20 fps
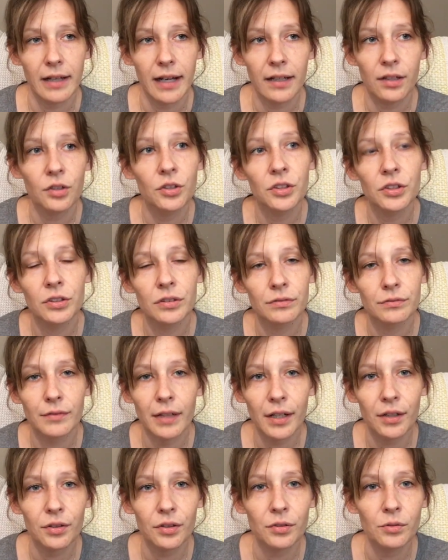I
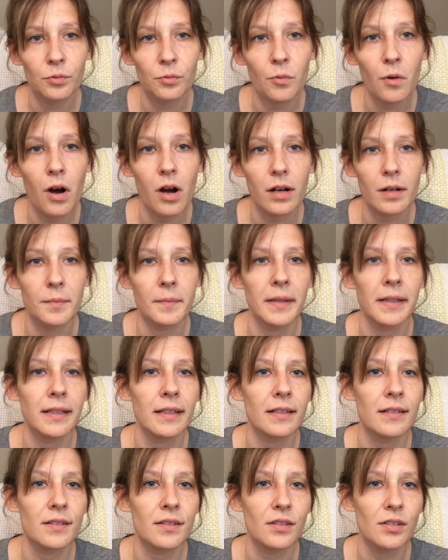couldn't walk my
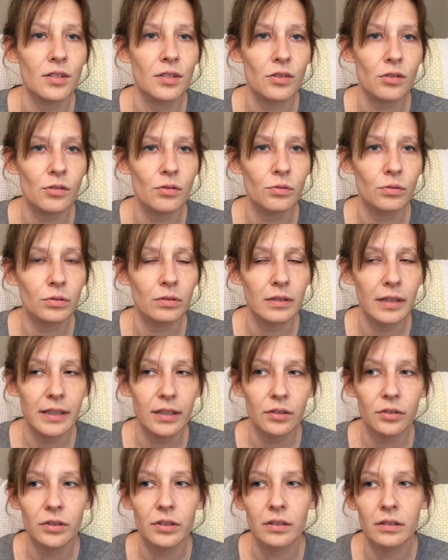kids to school. I
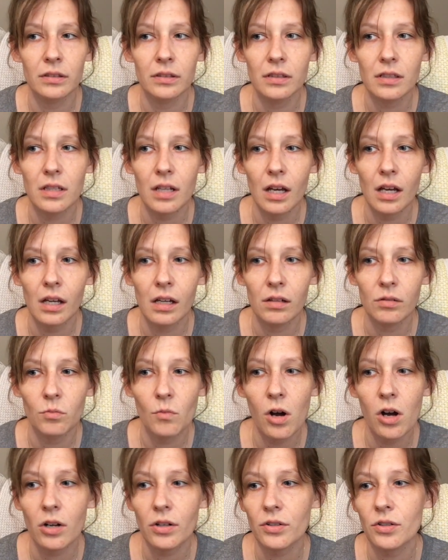couldn't
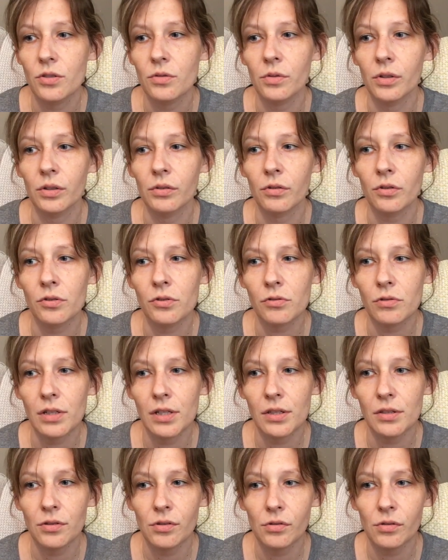walk to a grocery
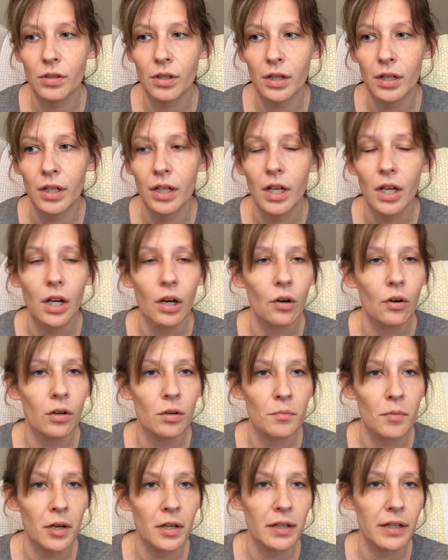store or
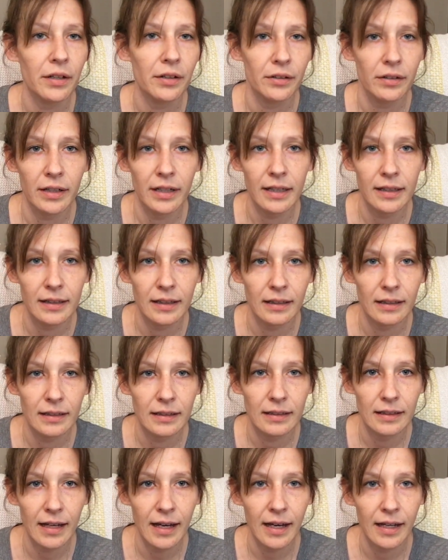a market or anything
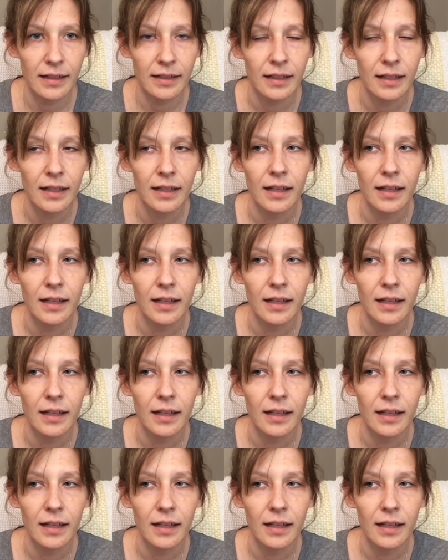like that.